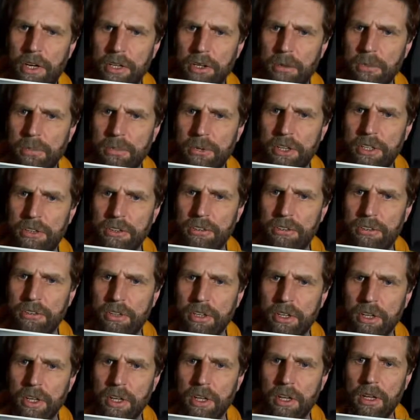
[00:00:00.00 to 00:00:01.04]
final
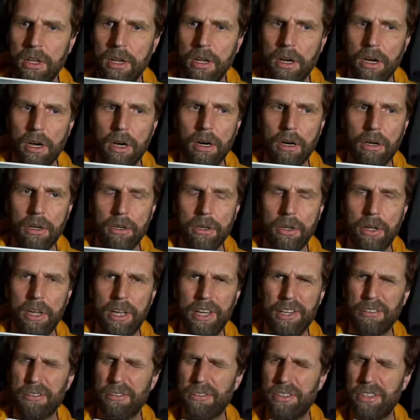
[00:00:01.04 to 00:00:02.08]
print on
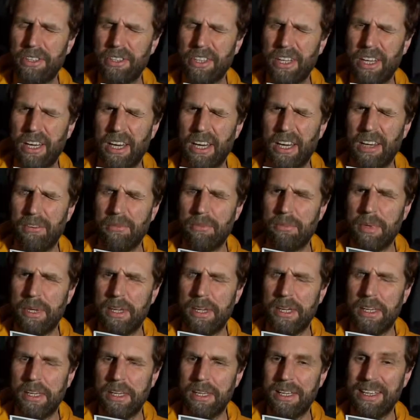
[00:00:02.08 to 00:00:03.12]
Ilford
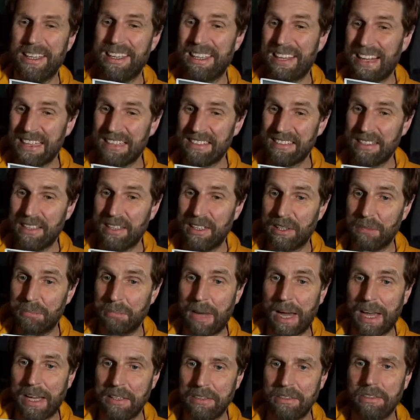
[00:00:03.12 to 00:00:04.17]
FB
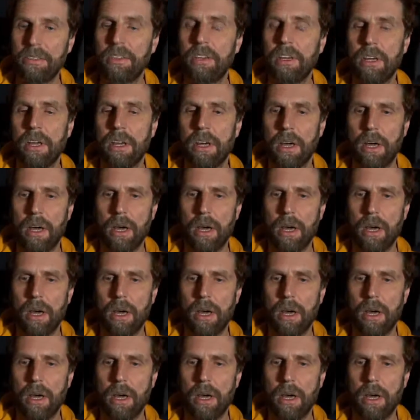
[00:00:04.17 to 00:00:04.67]
Classic Matte.